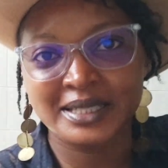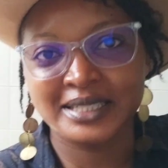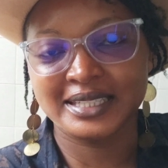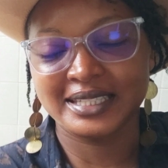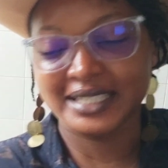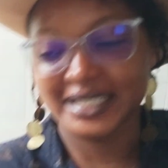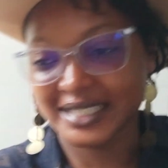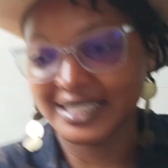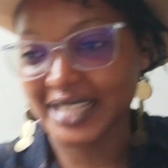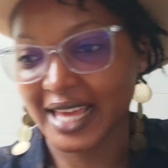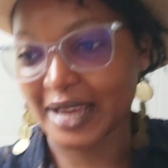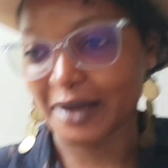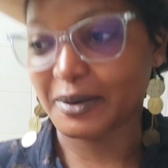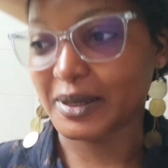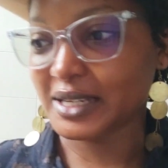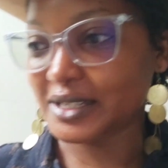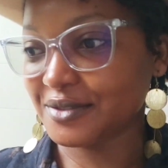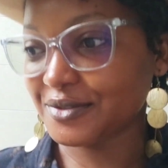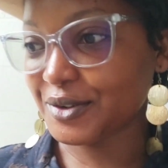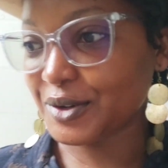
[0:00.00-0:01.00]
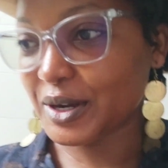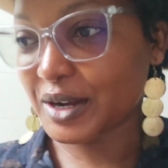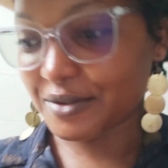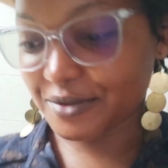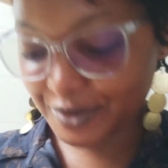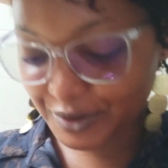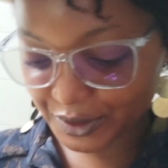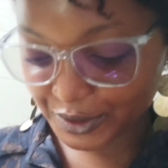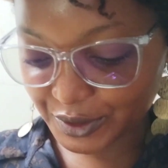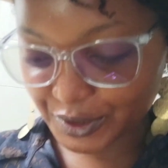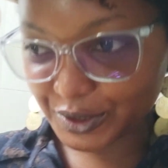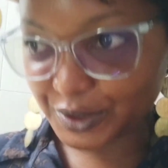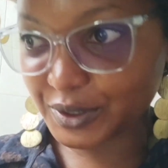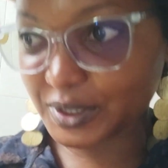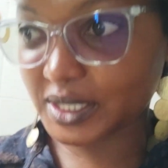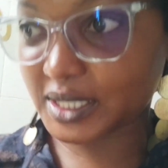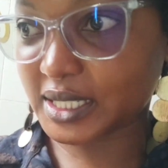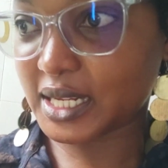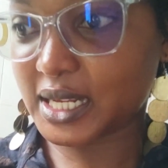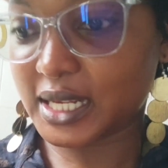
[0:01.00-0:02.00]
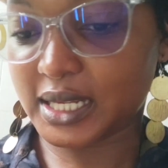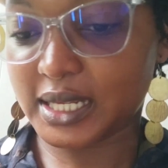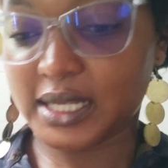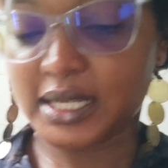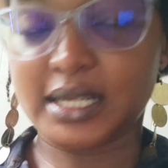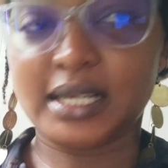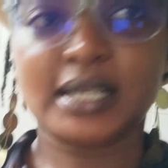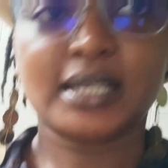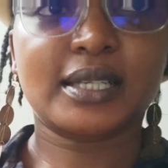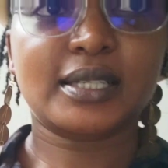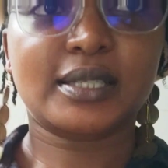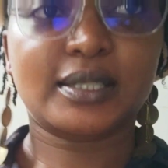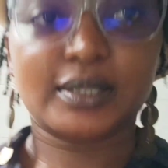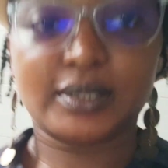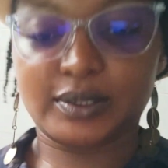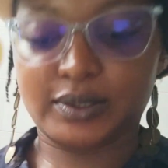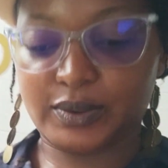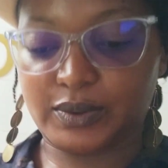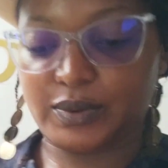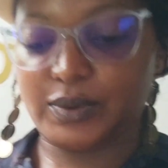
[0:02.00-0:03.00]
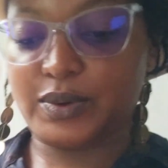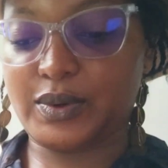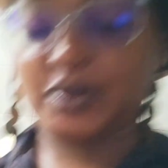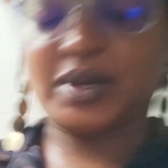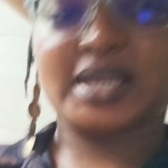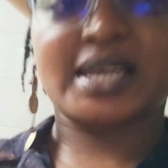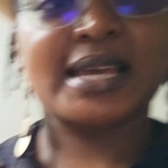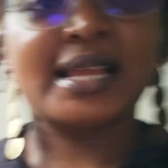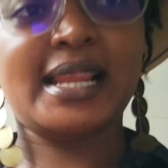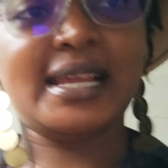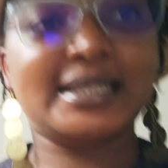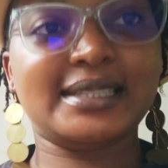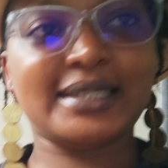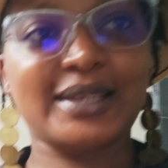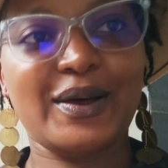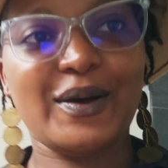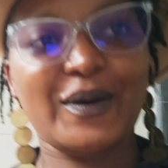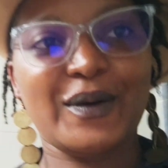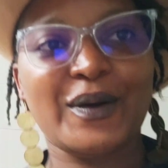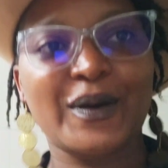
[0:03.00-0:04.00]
since I went for a photo shoot. So let's go.